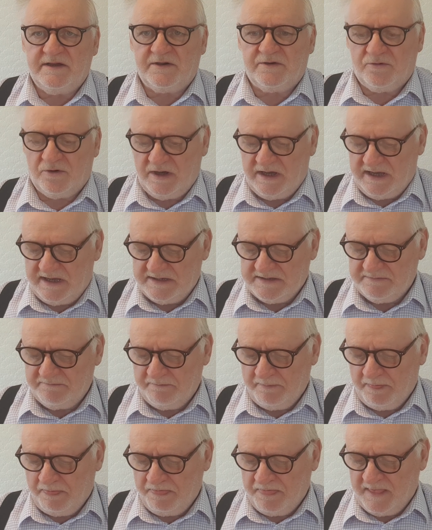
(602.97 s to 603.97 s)
grade.
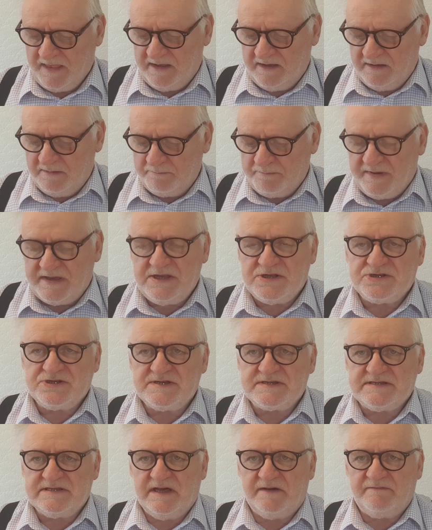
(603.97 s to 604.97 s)
Beech
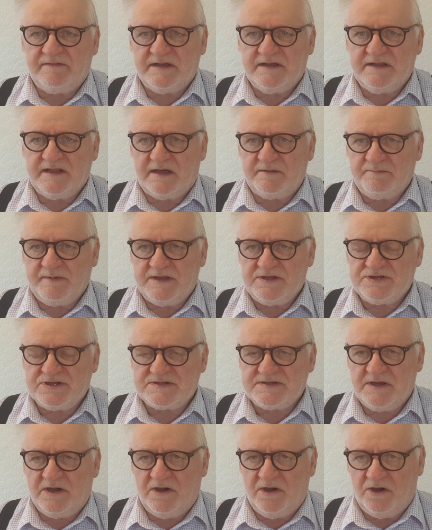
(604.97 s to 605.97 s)
is lovely. Now beech
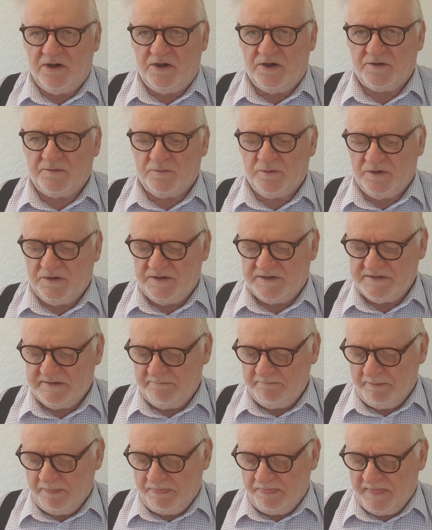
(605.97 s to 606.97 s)
is a hardwood.
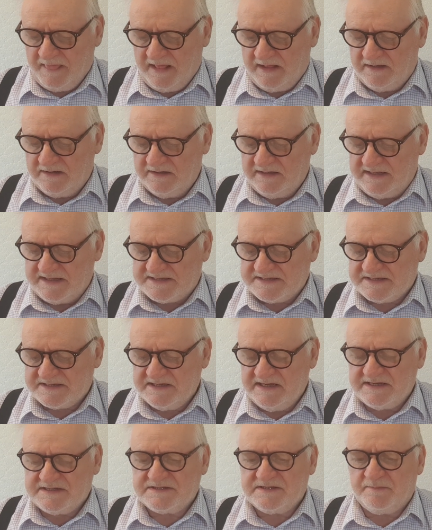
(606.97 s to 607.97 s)

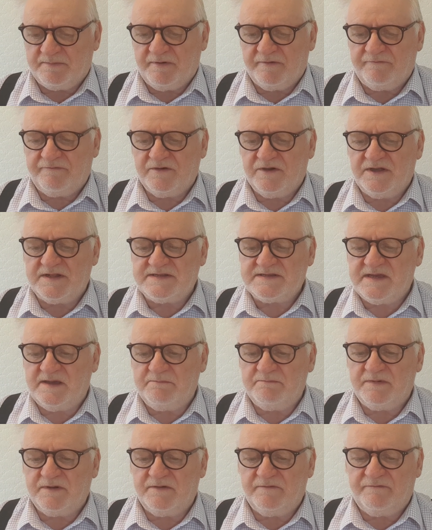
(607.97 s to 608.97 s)
It's the preferred
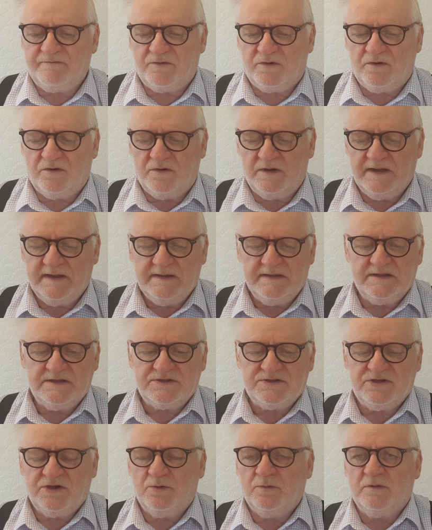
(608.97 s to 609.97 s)
timber for
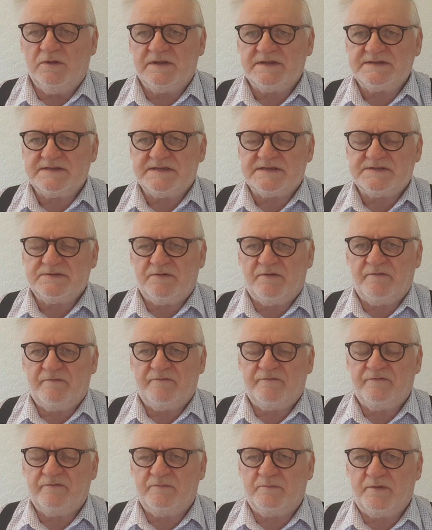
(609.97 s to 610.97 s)
tools. It's the
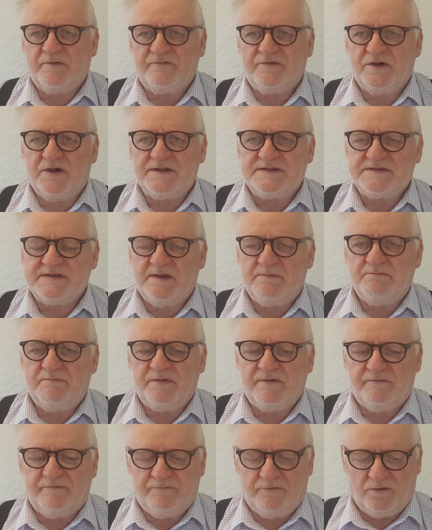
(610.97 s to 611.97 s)
preferred
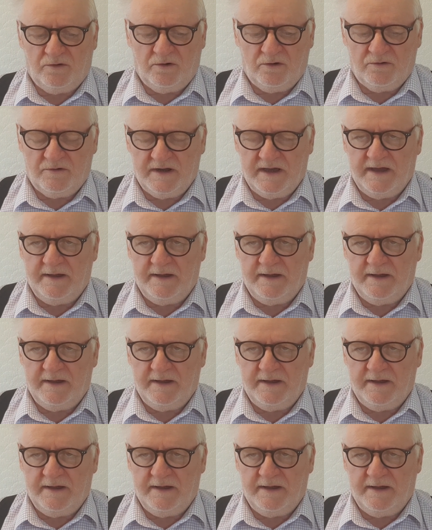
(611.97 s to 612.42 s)
timber for